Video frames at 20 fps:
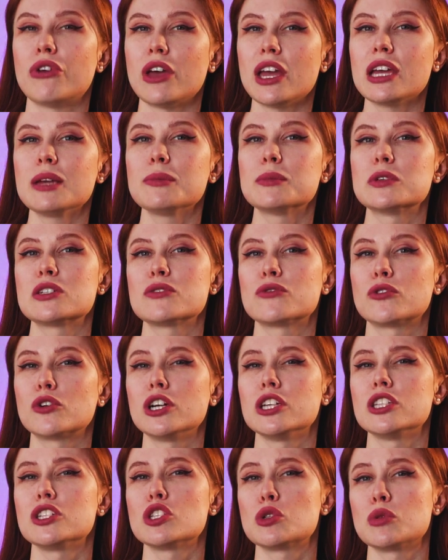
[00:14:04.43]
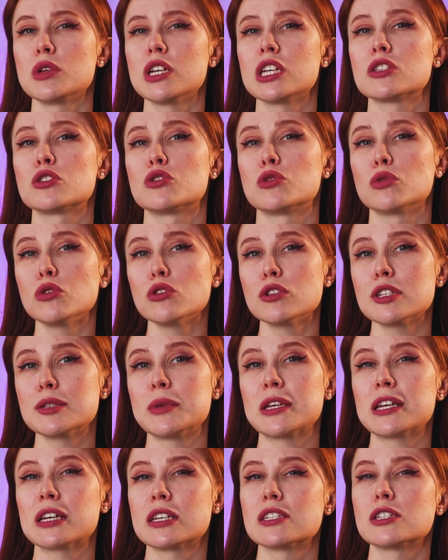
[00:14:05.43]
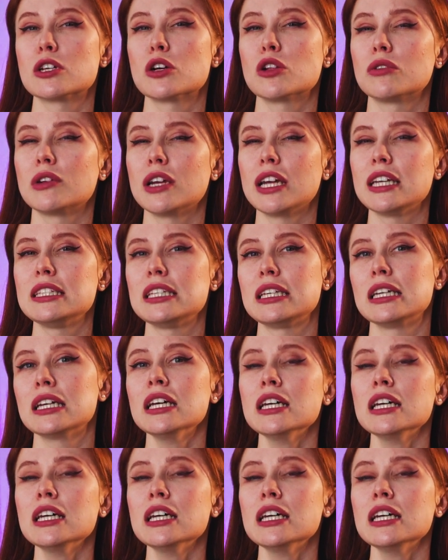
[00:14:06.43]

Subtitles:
famous for its strict rules because they're already